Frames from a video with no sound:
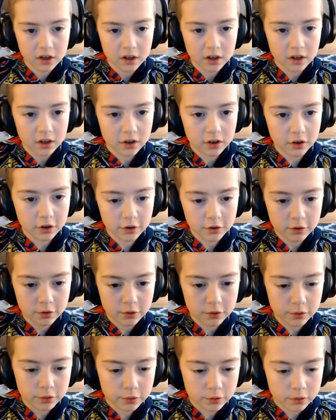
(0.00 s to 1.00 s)

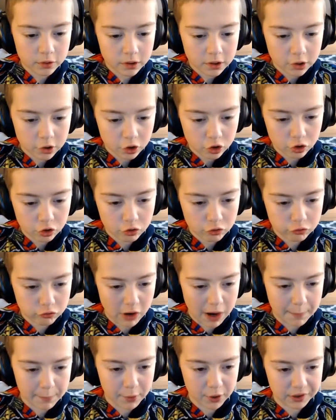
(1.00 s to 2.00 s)
New
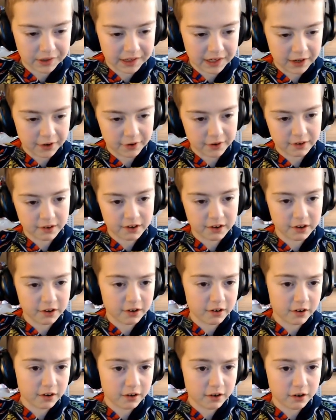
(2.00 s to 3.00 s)
Trapper
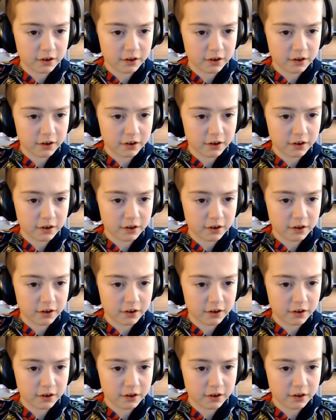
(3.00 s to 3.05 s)
character.